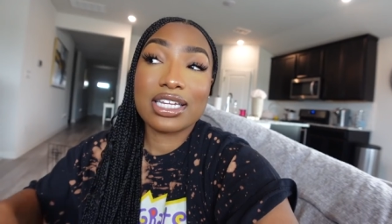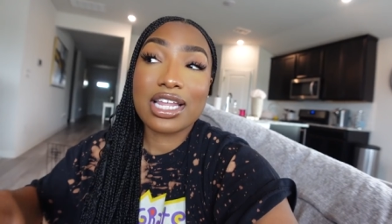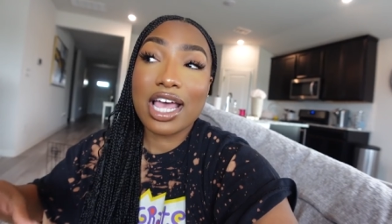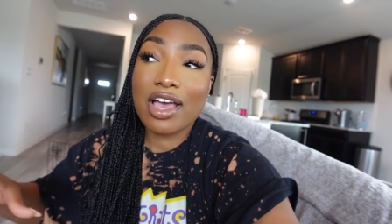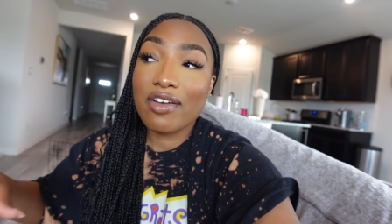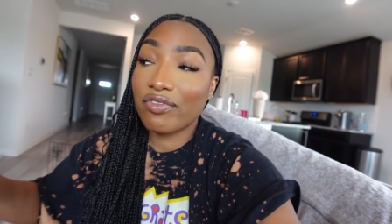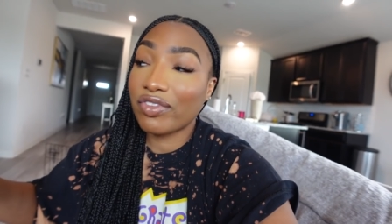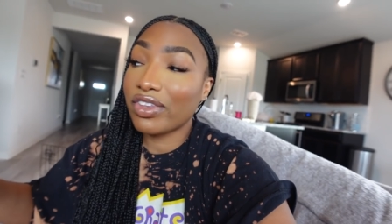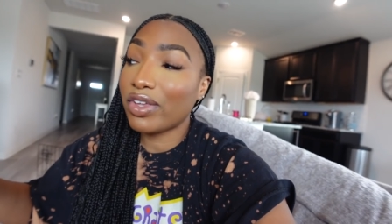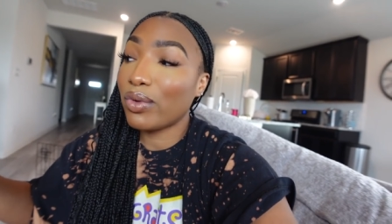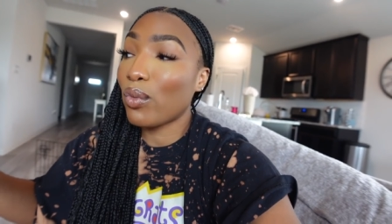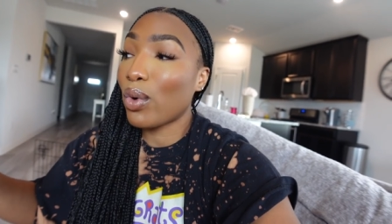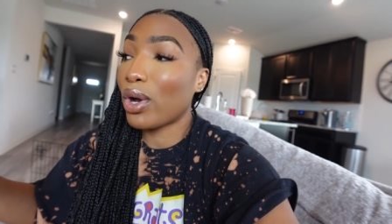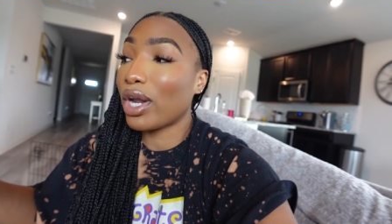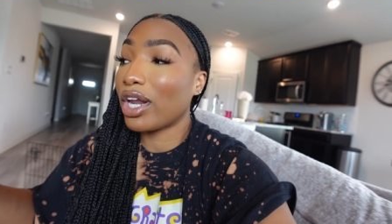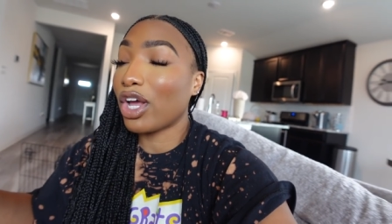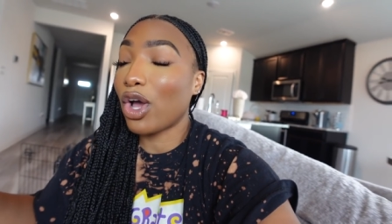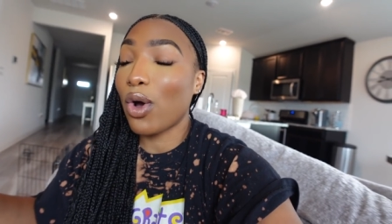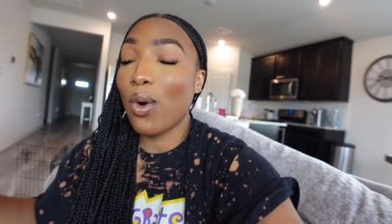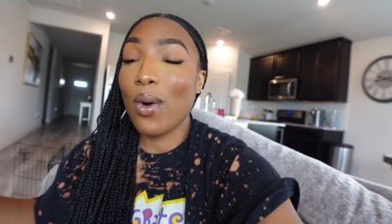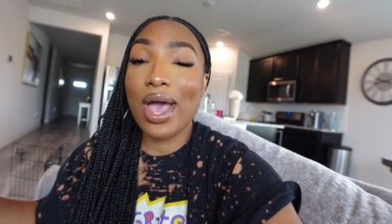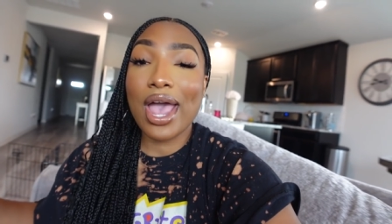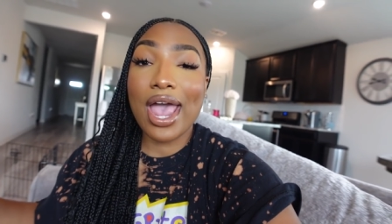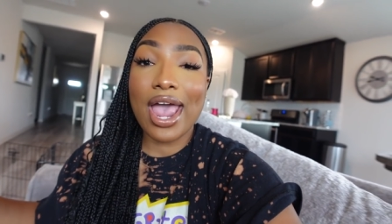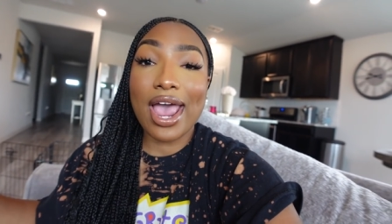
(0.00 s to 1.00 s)
definitely want to
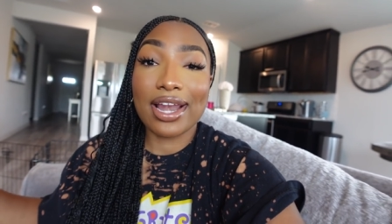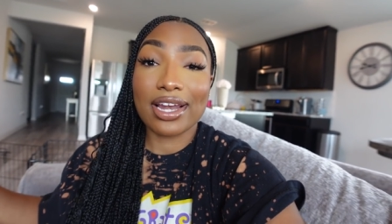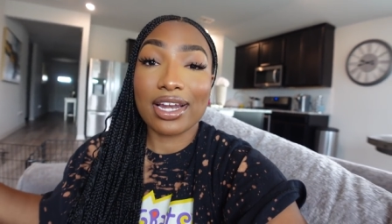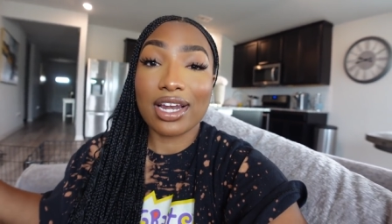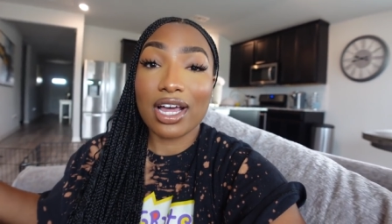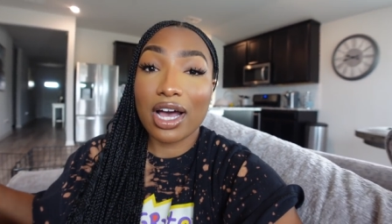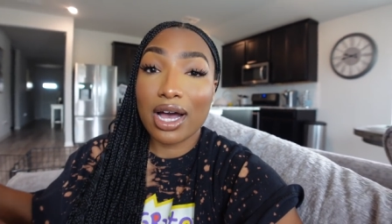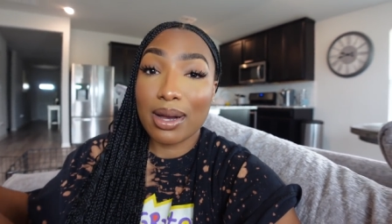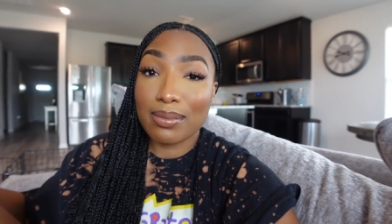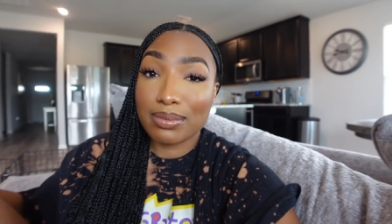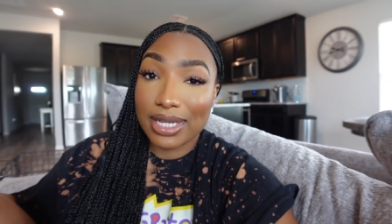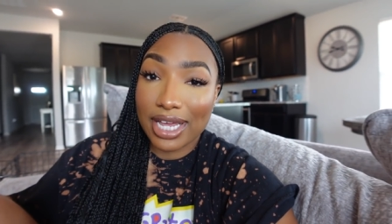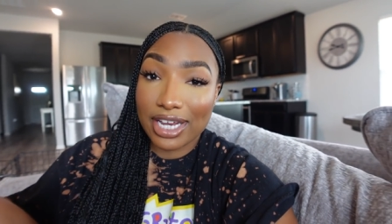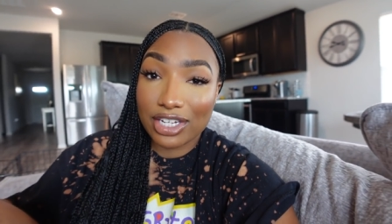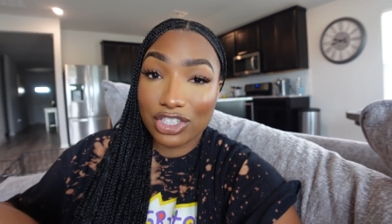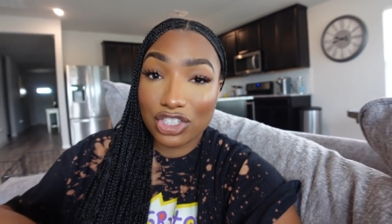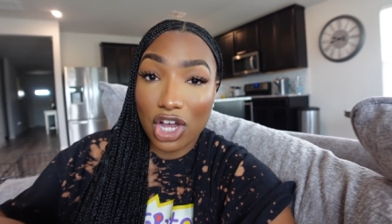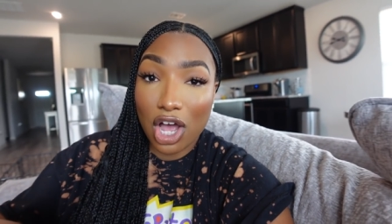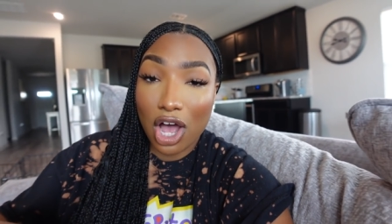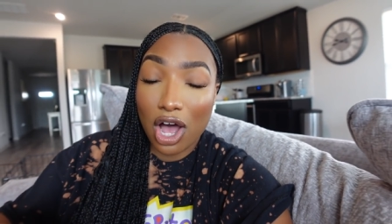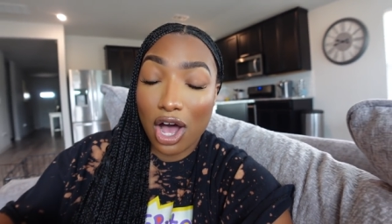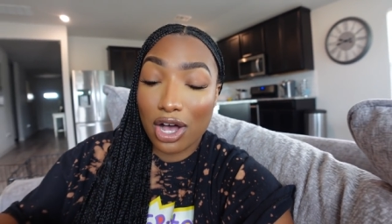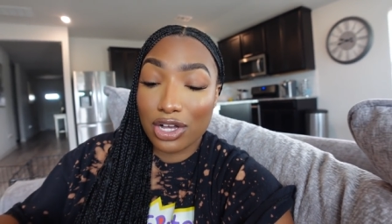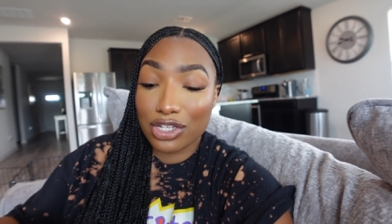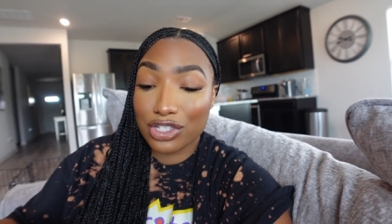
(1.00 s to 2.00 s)
go ahead and update
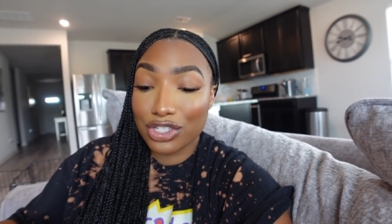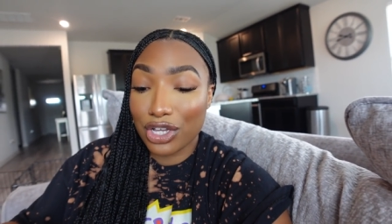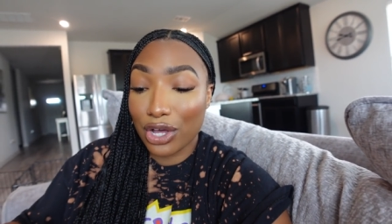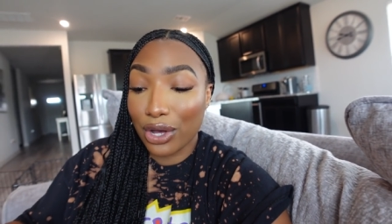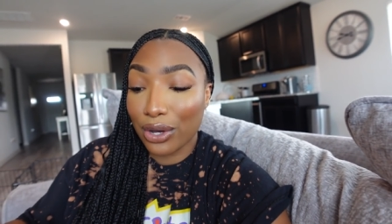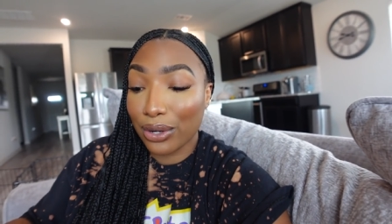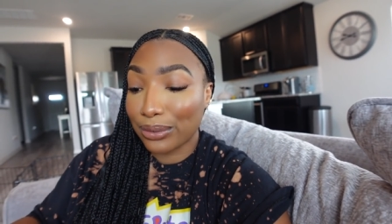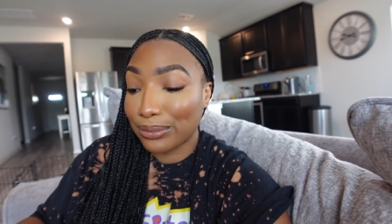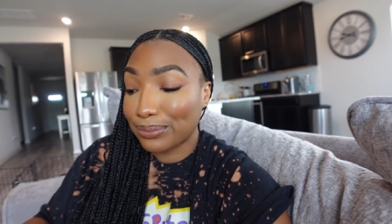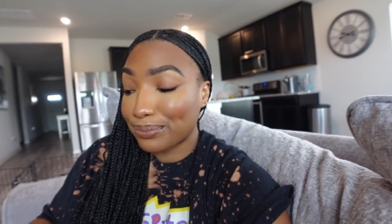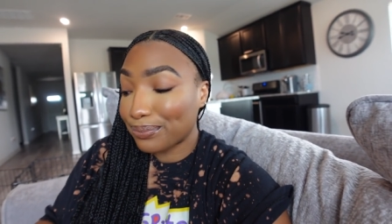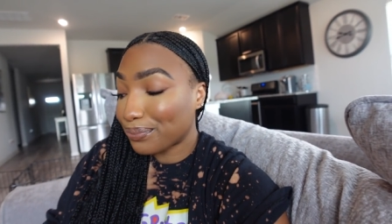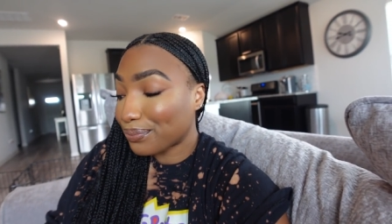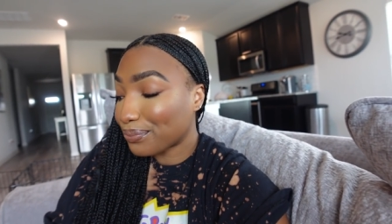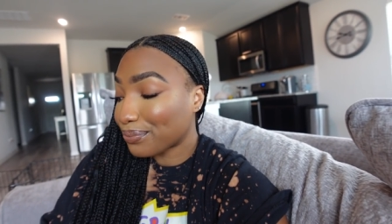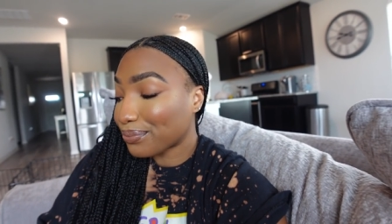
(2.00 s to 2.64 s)
y'all. So